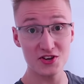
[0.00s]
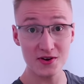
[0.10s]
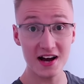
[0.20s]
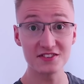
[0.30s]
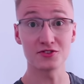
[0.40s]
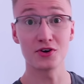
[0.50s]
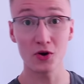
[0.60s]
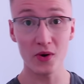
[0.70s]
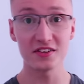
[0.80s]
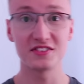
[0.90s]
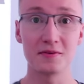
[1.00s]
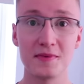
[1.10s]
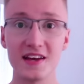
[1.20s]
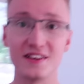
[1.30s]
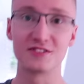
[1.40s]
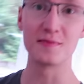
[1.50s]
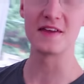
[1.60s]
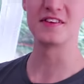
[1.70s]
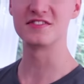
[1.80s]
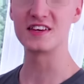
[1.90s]
You guys requested me to
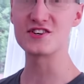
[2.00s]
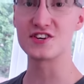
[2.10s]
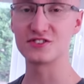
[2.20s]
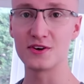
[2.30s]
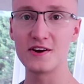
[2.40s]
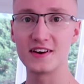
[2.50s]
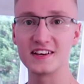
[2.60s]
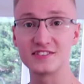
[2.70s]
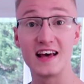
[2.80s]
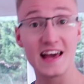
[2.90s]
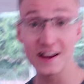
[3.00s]
make this t-shirt, so here it is.